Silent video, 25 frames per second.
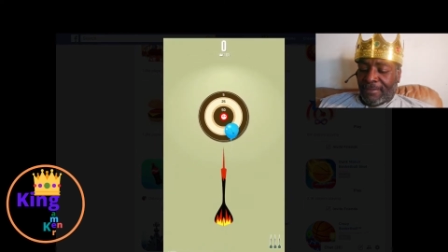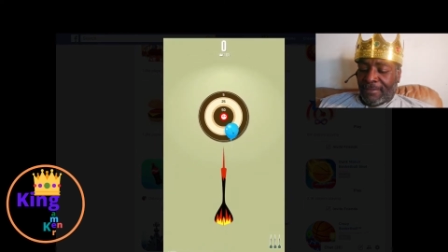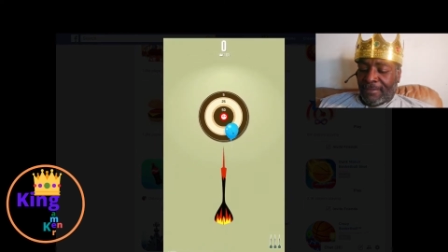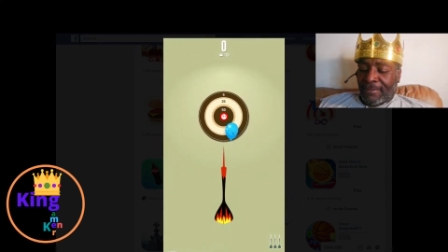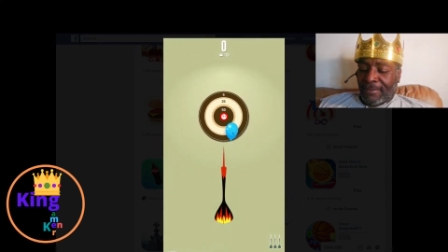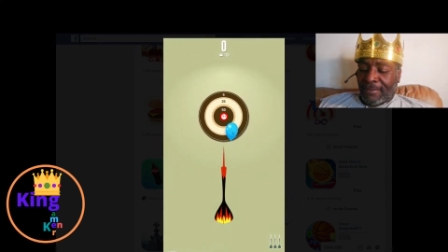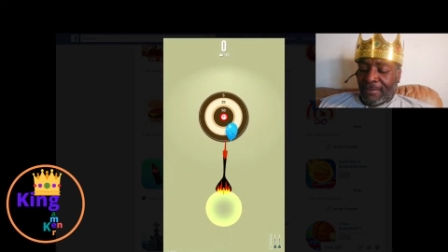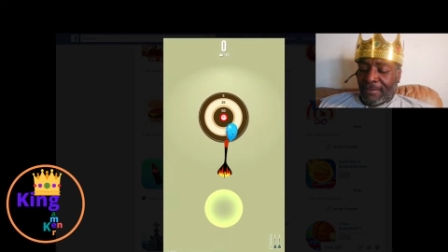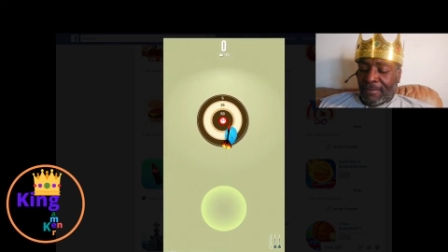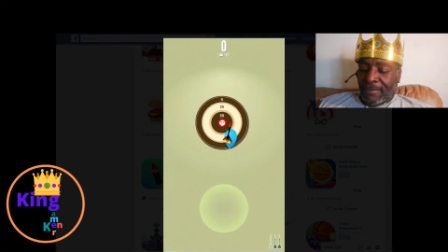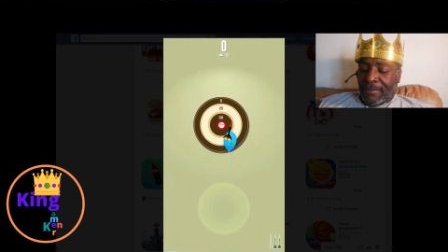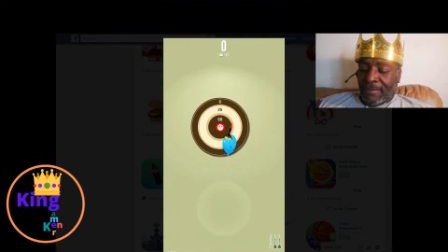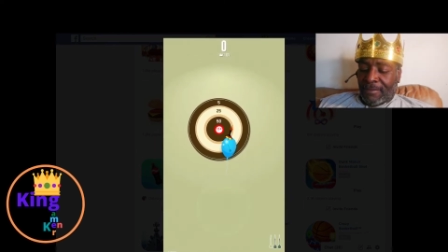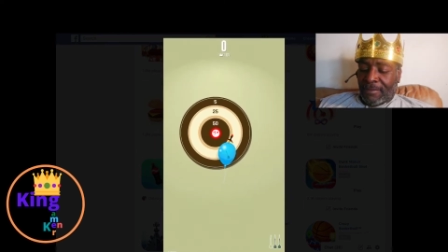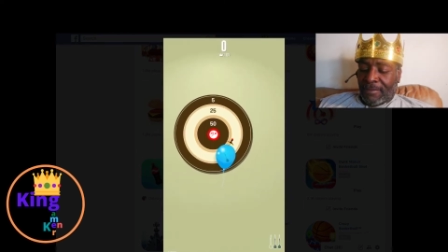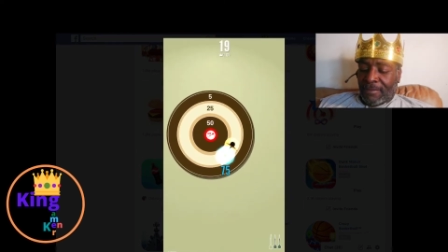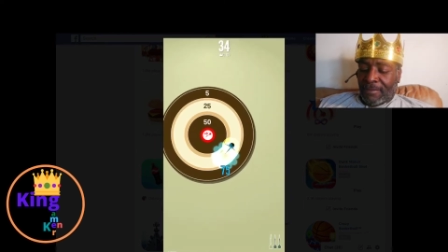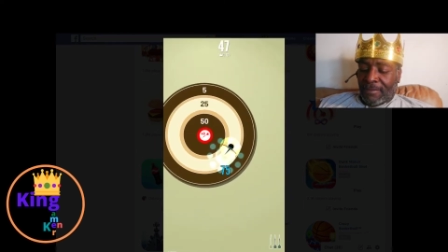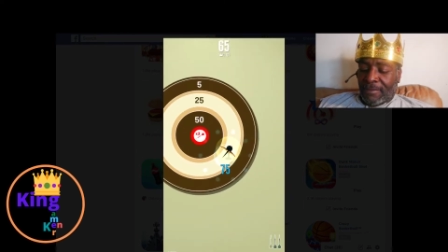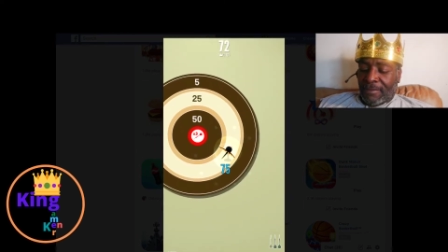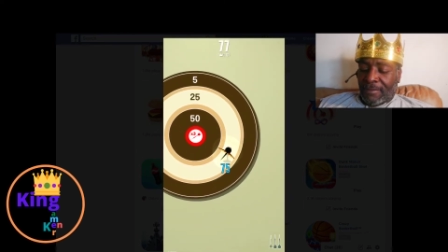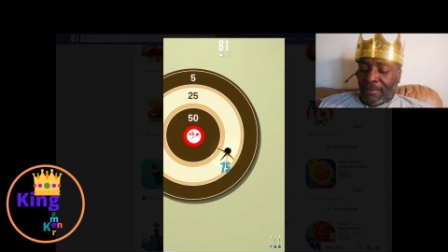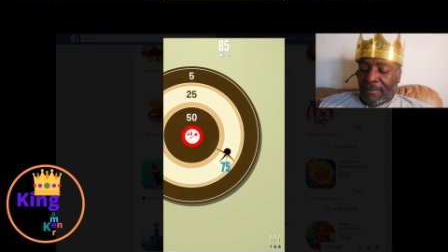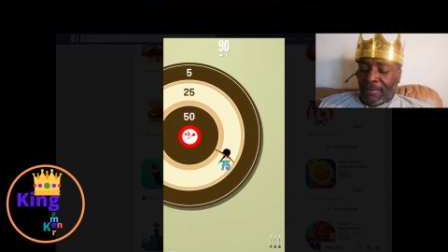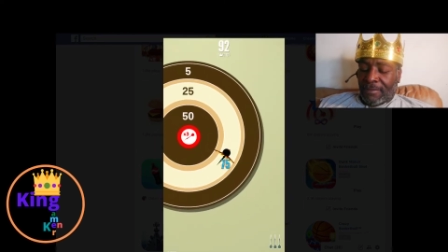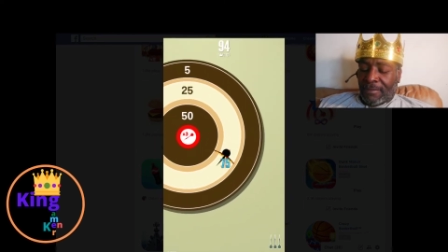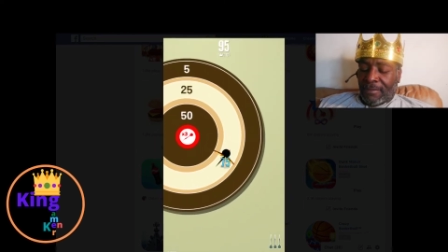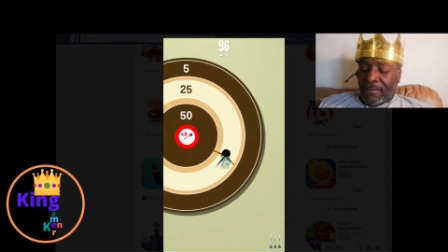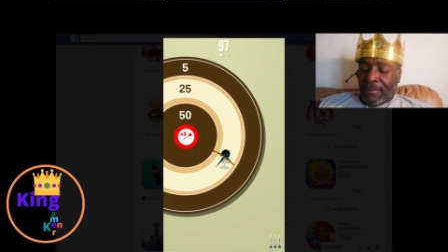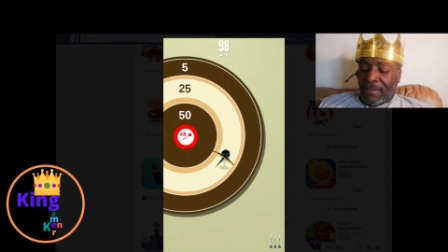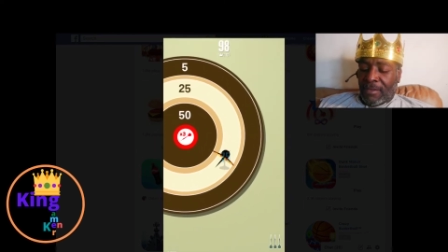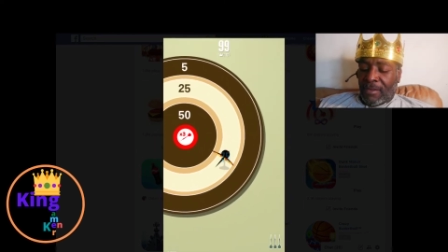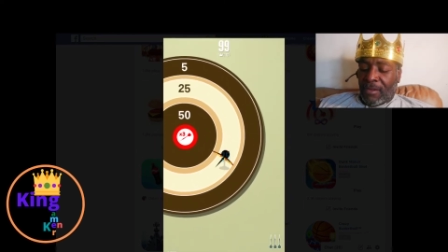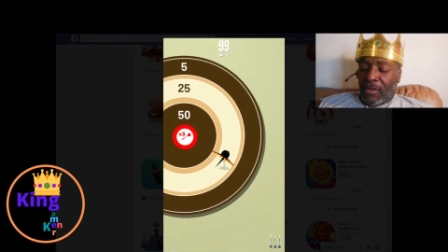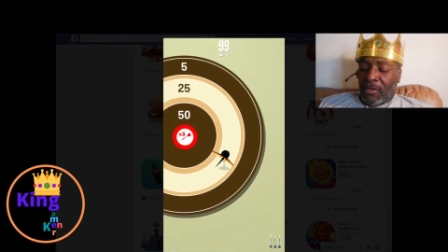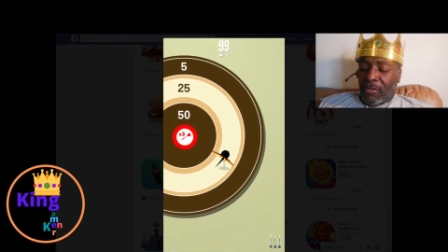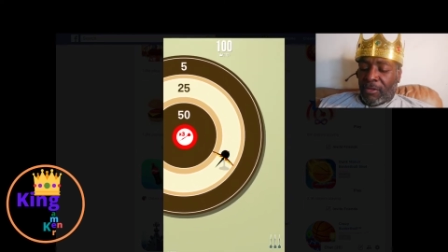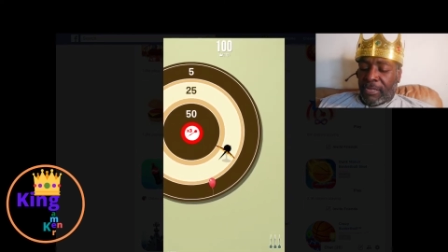Stop it.
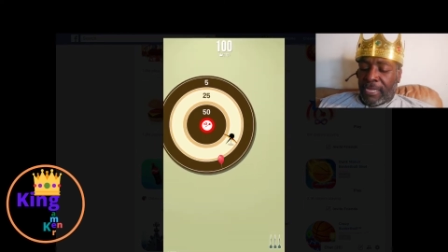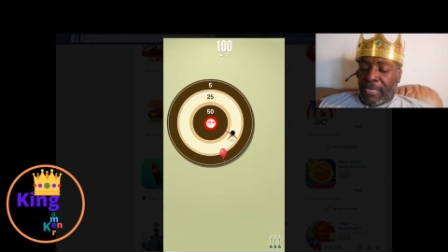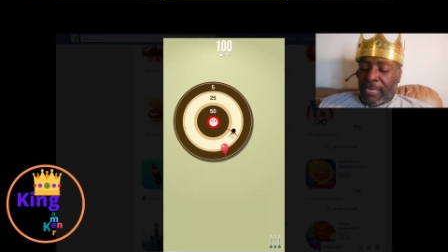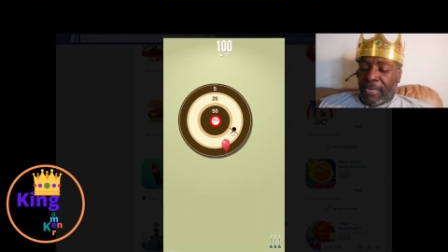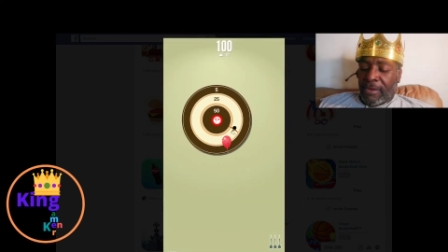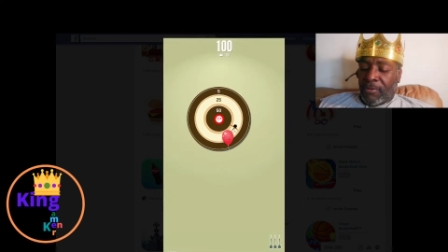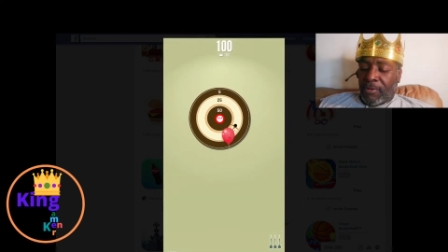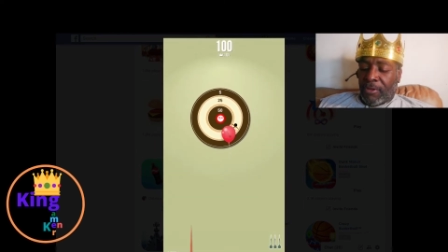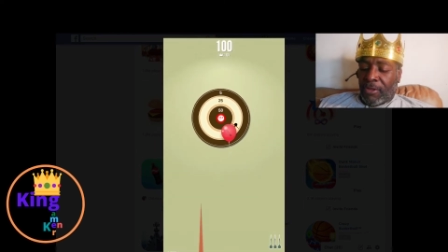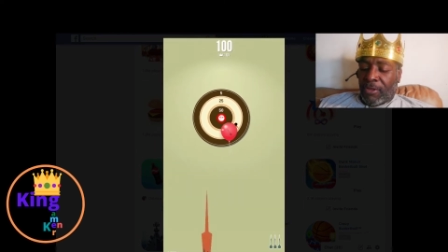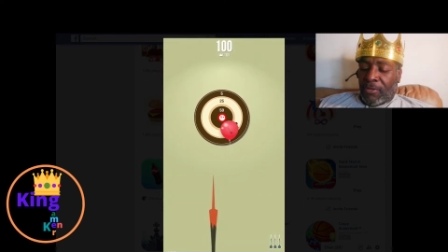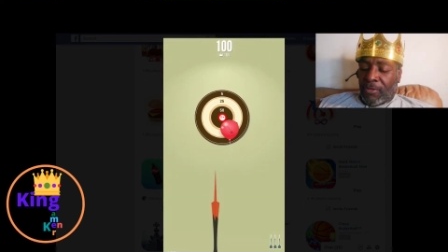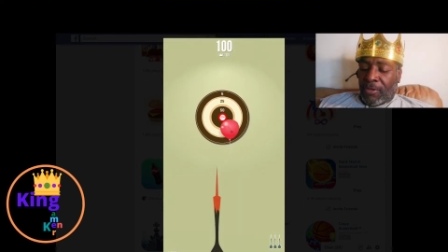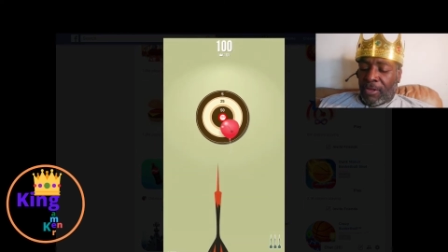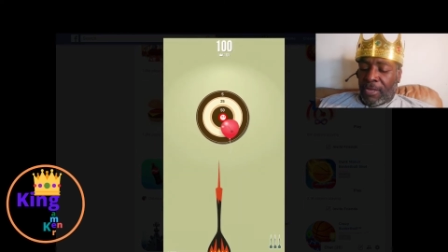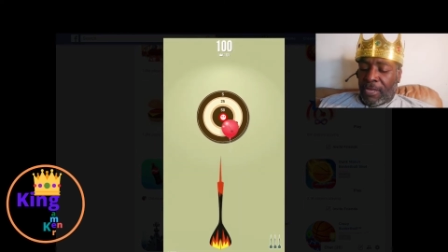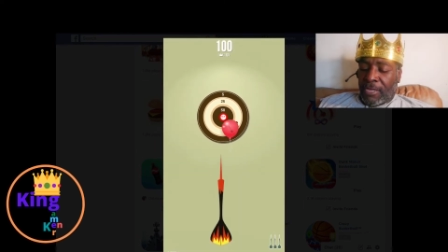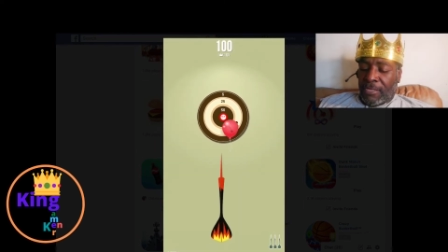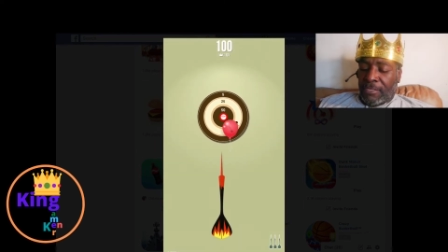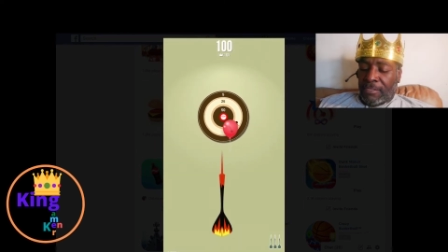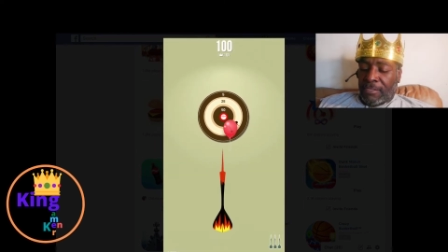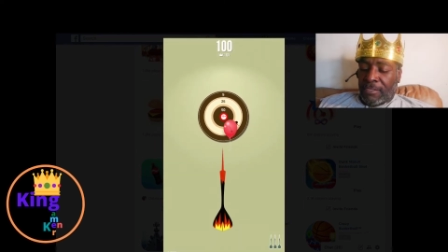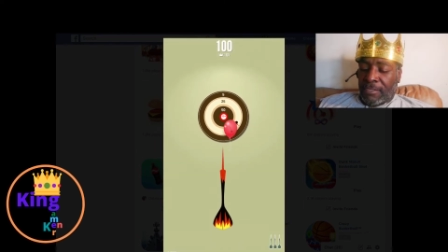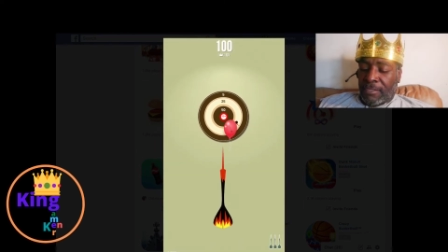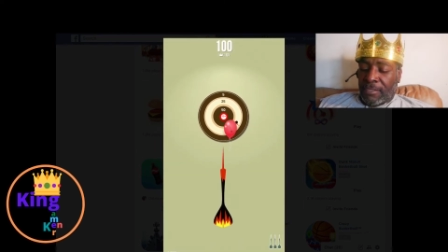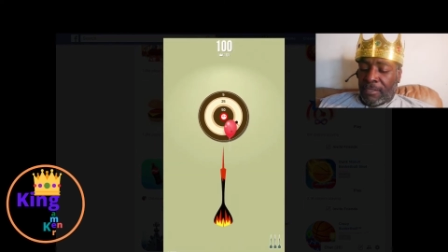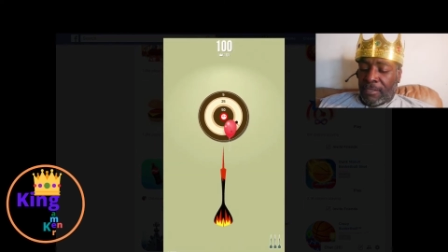Okay, oh, there we go, yeah. Guys.